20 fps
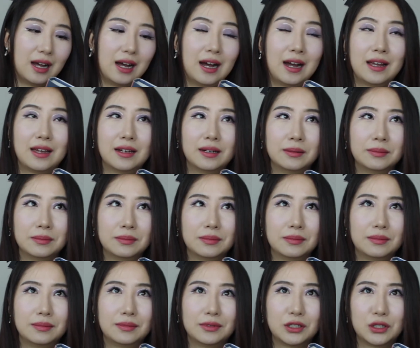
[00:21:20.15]
I am
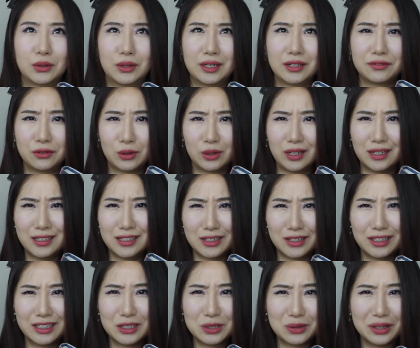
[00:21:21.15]
24 and
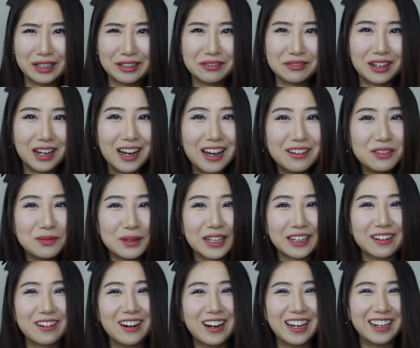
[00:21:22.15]
turning 25. Oh my
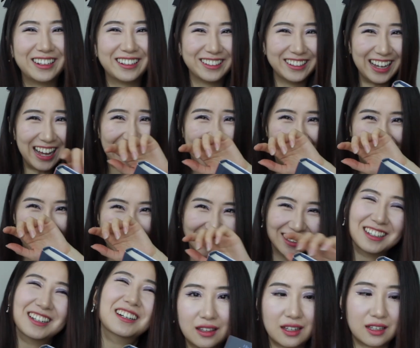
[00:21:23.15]
god.
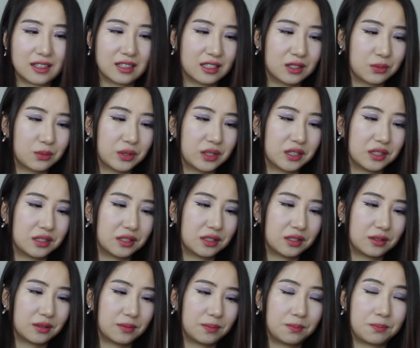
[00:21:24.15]
This
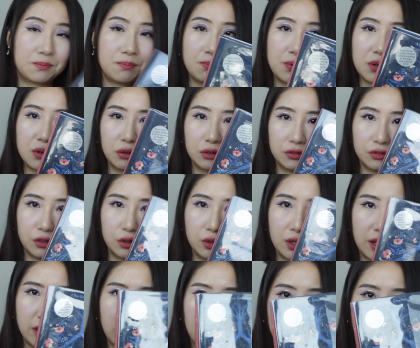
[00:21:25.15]
was beautiful.
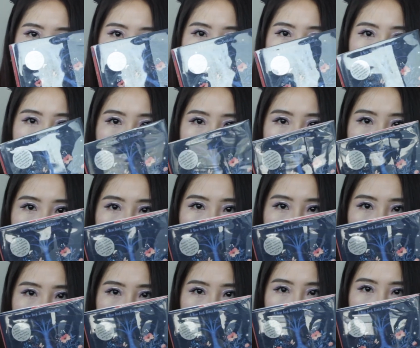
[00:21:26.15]
I thought the cover was
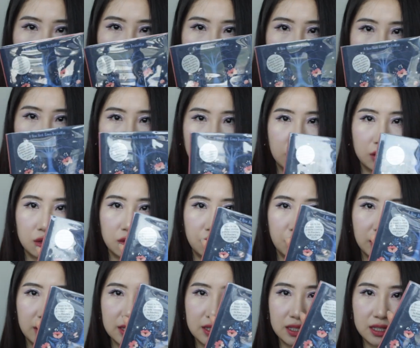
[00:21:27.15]
really pretty. I don't know if
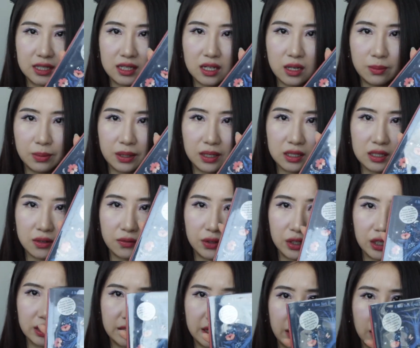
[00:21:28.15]
you can see because of
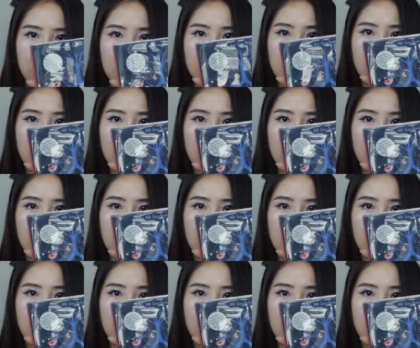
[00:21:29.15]
the glare.